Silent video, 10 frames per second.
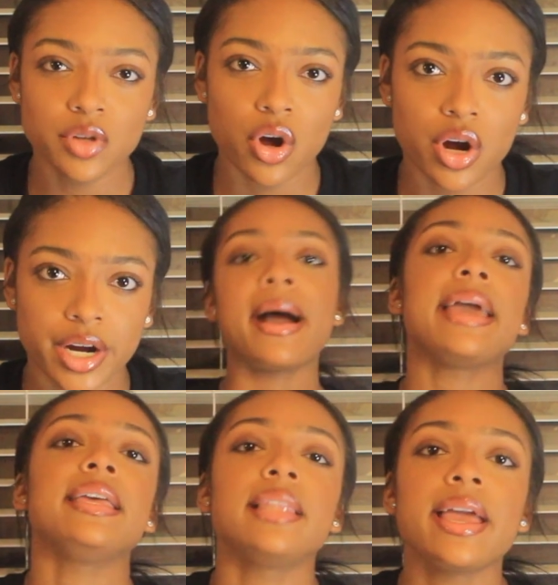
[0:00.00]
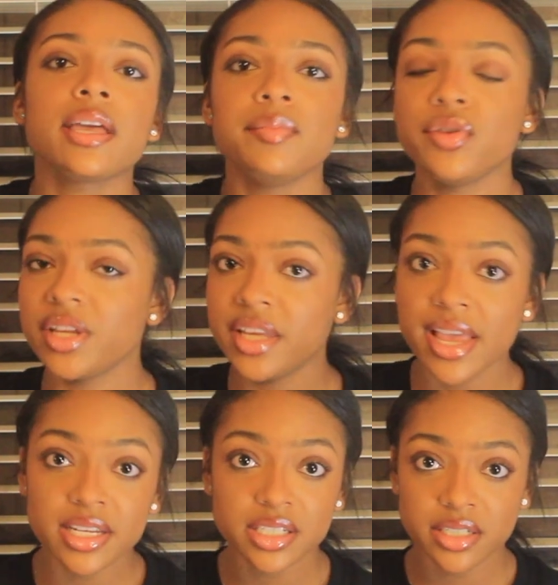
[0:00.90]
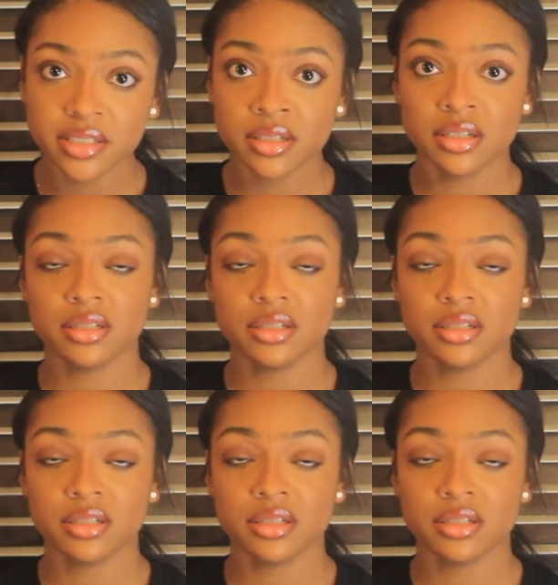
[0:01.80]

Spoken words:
might lack communication